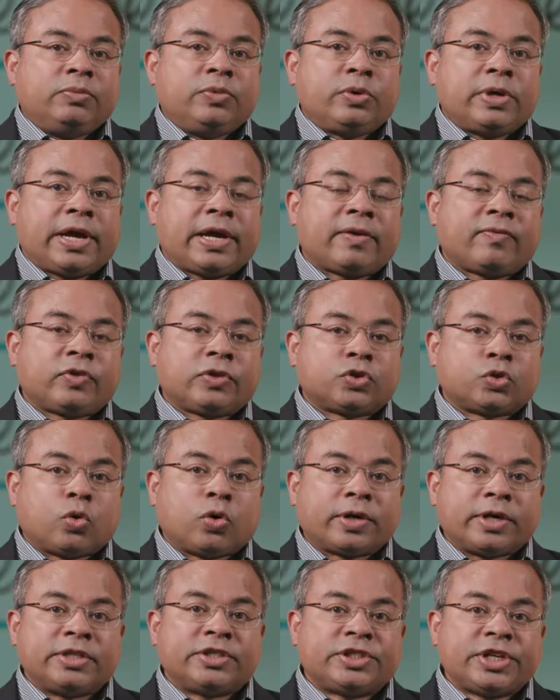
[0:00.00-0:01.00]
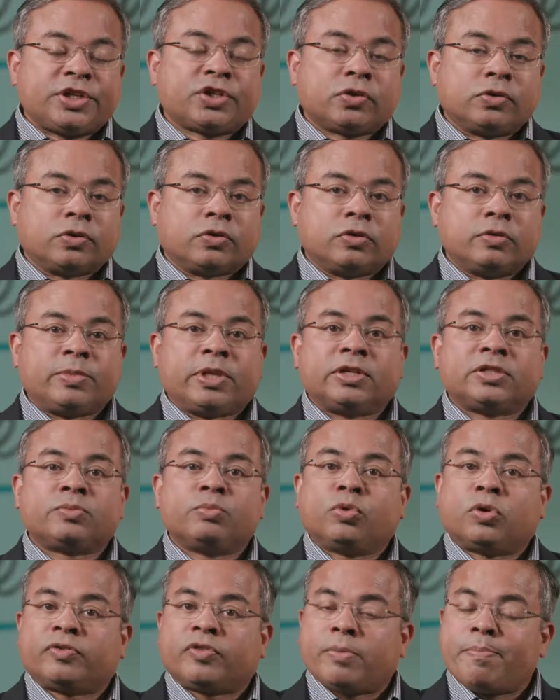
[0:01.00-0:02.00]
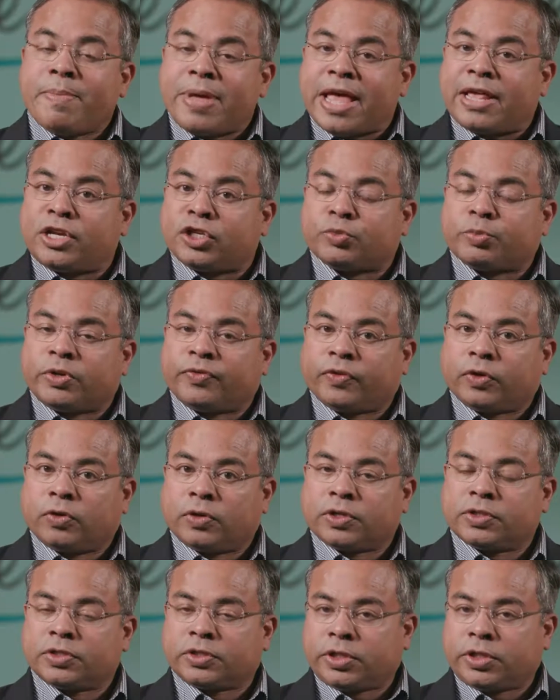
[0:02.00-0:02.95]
you have this organizational group that's more of a management focus.